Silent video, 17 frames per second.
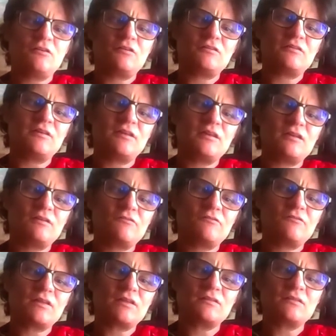
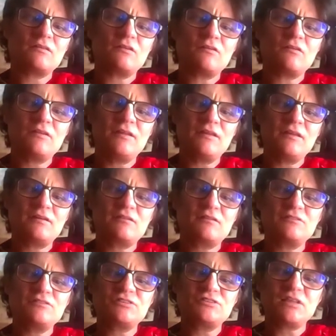knowing that only
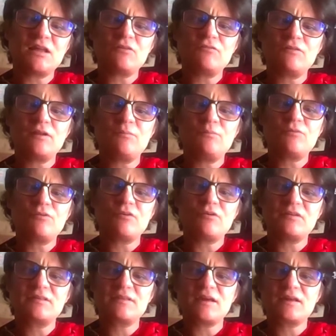Krishna will
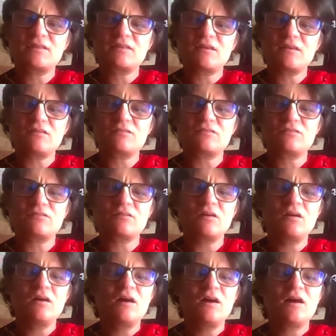protect us
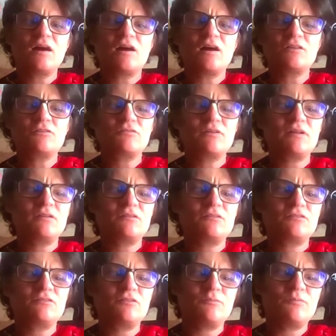and will
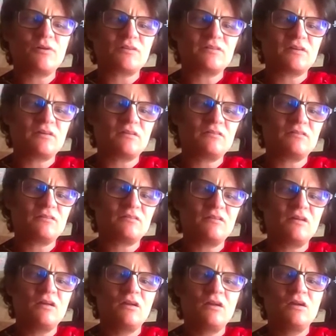support
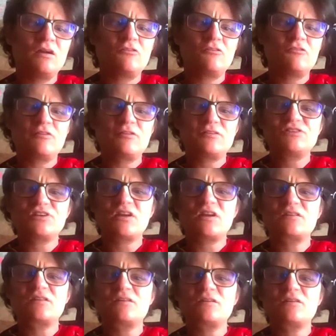us,
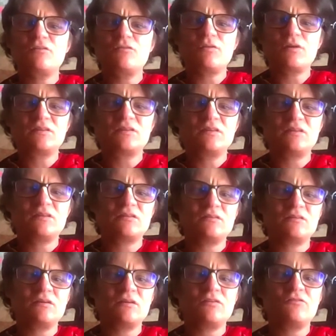reject what
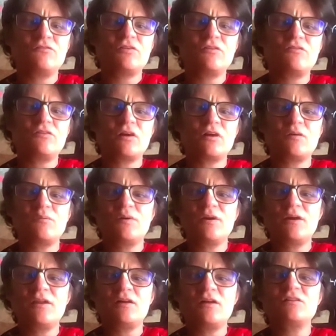is
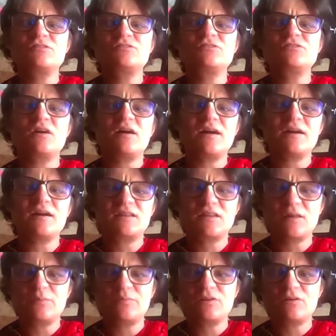unfavorable and
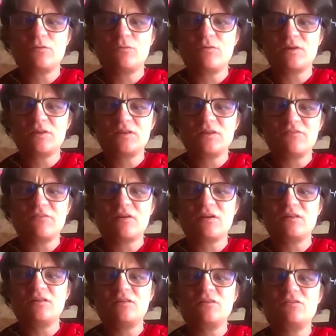accept
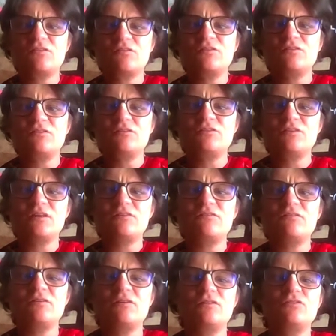whatever is
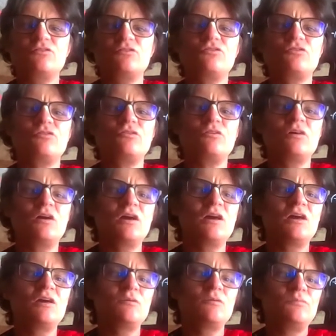conducive to
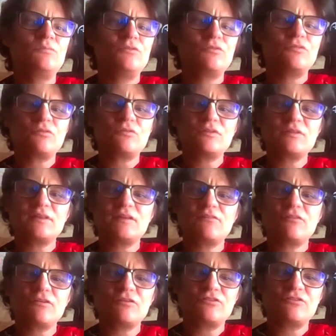pure
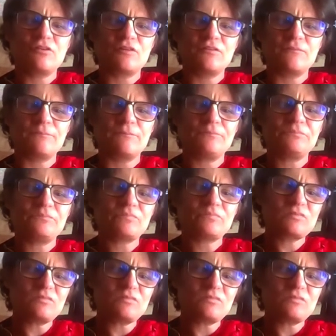devotion.